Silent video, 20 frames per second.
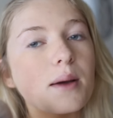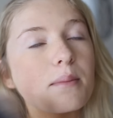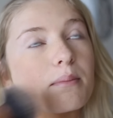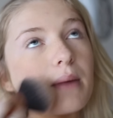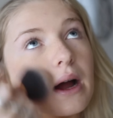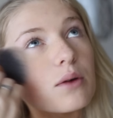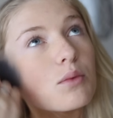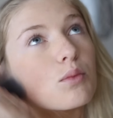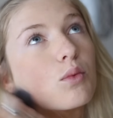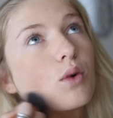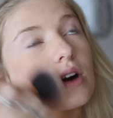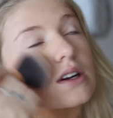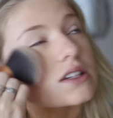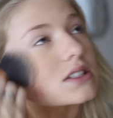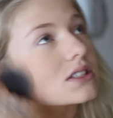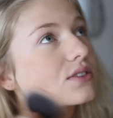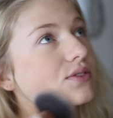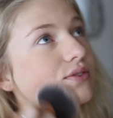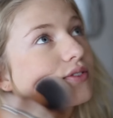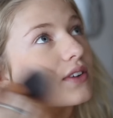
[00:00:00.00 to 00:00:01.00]
My
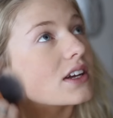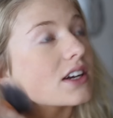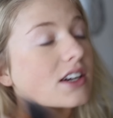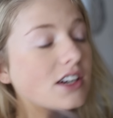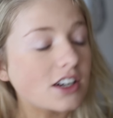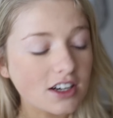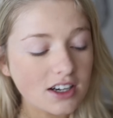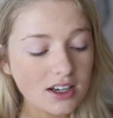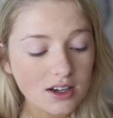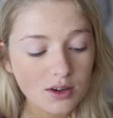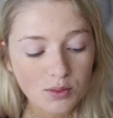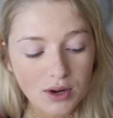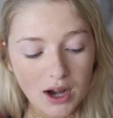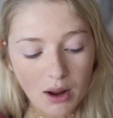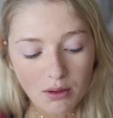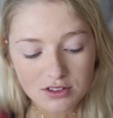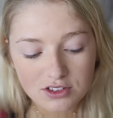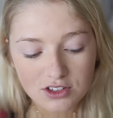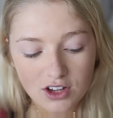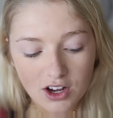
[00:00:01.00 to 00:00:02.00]
worst fear when
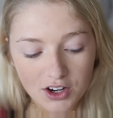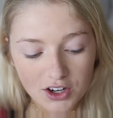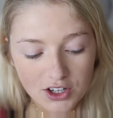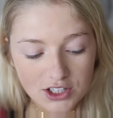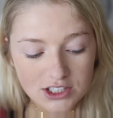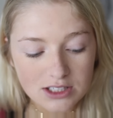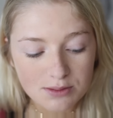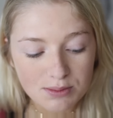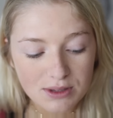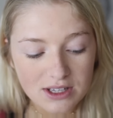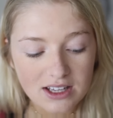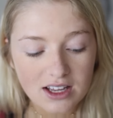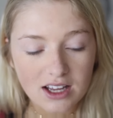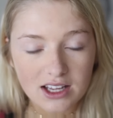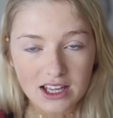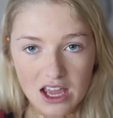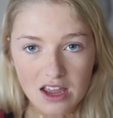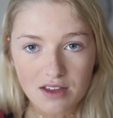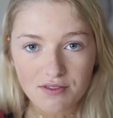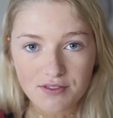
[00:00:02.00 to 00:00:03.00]
I was younger is to be a
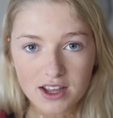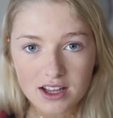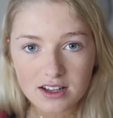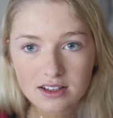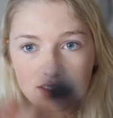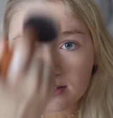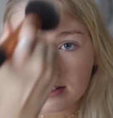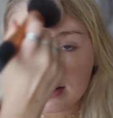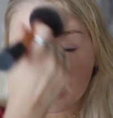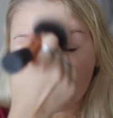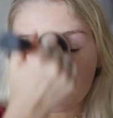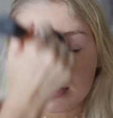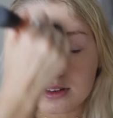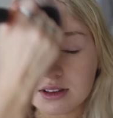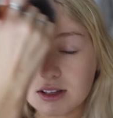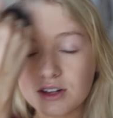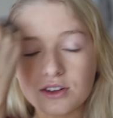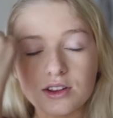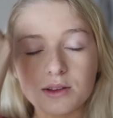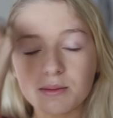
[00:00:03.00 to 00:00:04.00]
cake face. It was
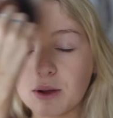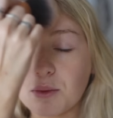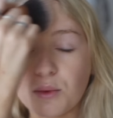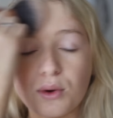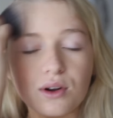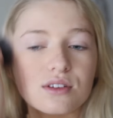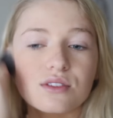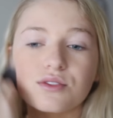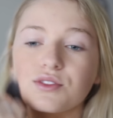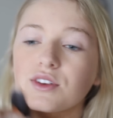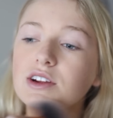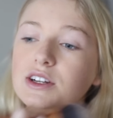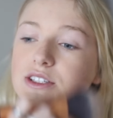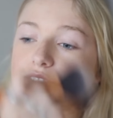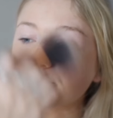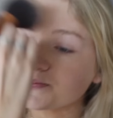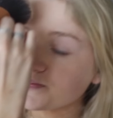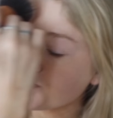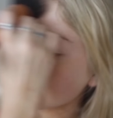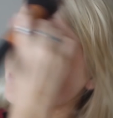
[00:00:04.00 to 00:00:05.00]
literally my worst
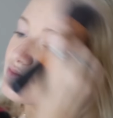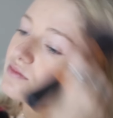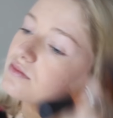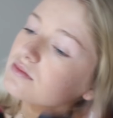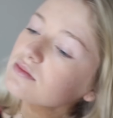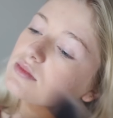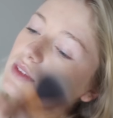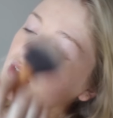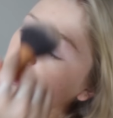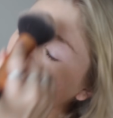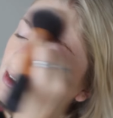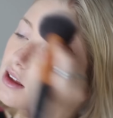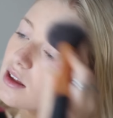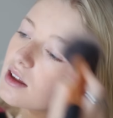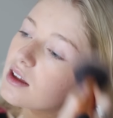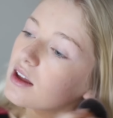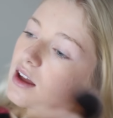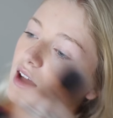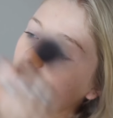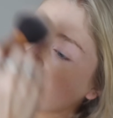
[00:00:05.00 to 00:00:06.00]
fear
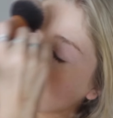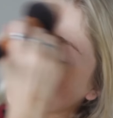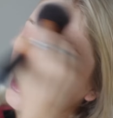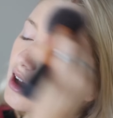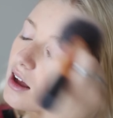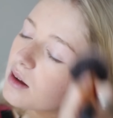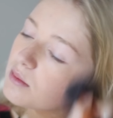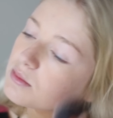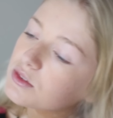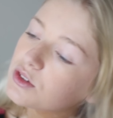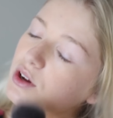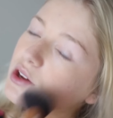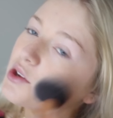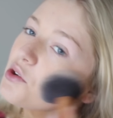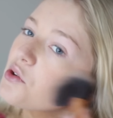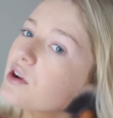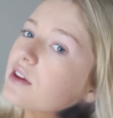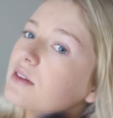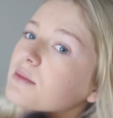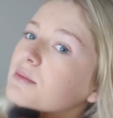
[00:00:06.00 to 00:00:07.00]
um, so I'd
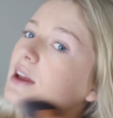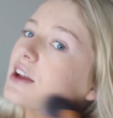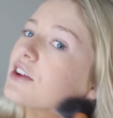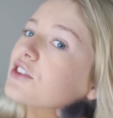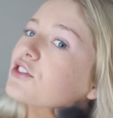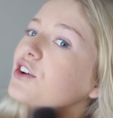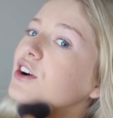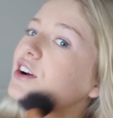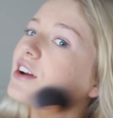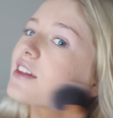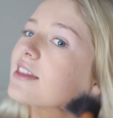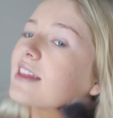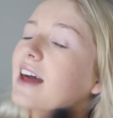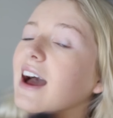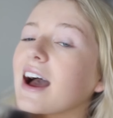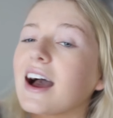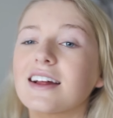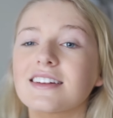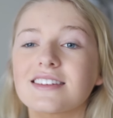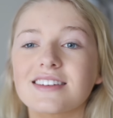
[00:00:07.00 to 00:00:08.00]
always make sure
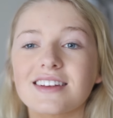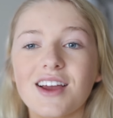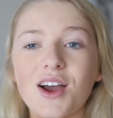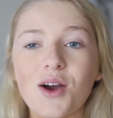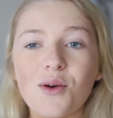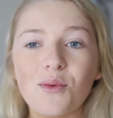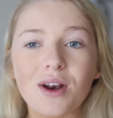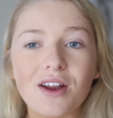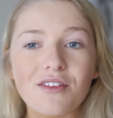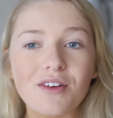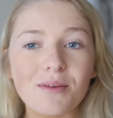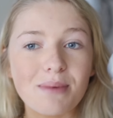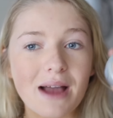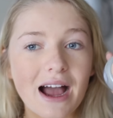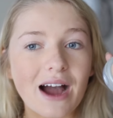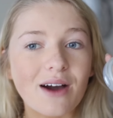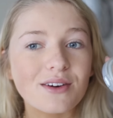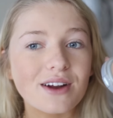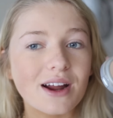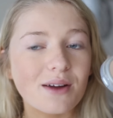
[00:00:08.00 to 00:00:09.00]
that whatever
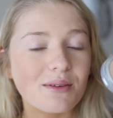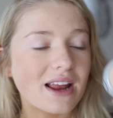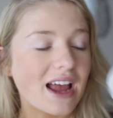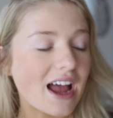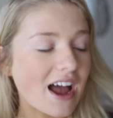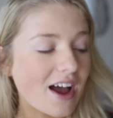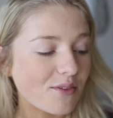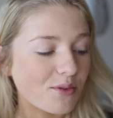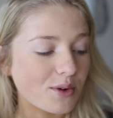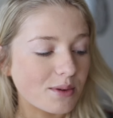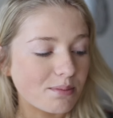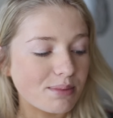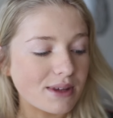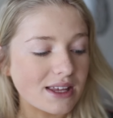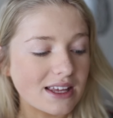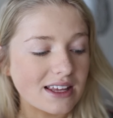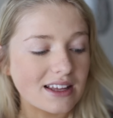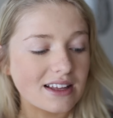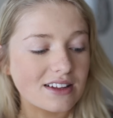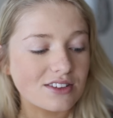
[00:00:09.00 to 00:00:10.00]
powder I would have would
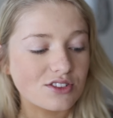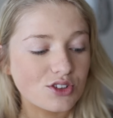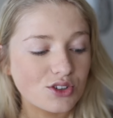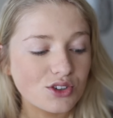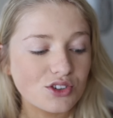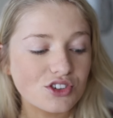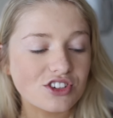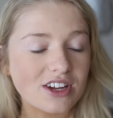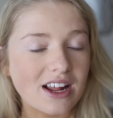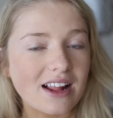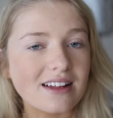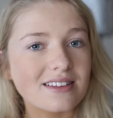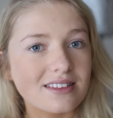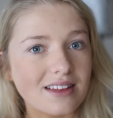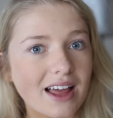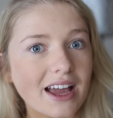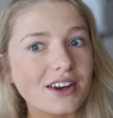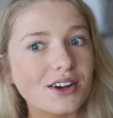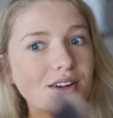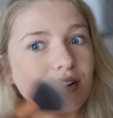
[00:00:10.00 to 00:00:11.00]
be two shades
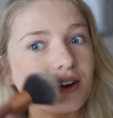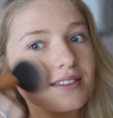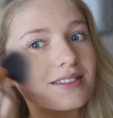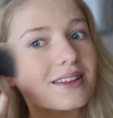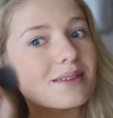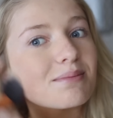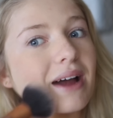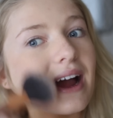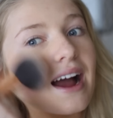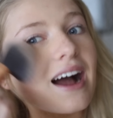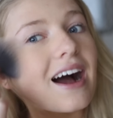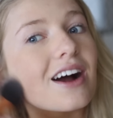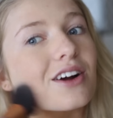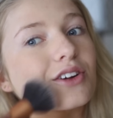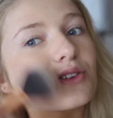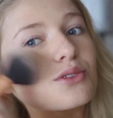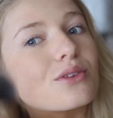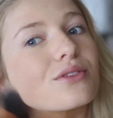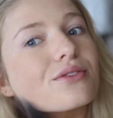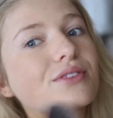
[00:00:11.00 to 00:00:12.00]
lighter than my
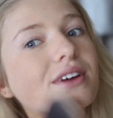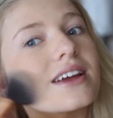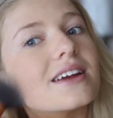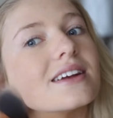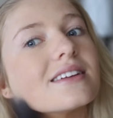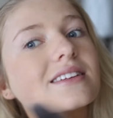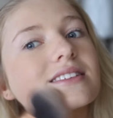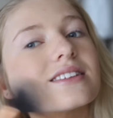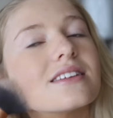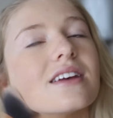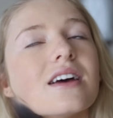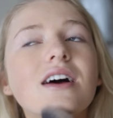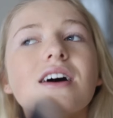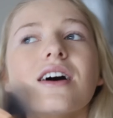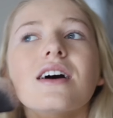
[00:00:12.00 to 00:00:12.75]
actual face.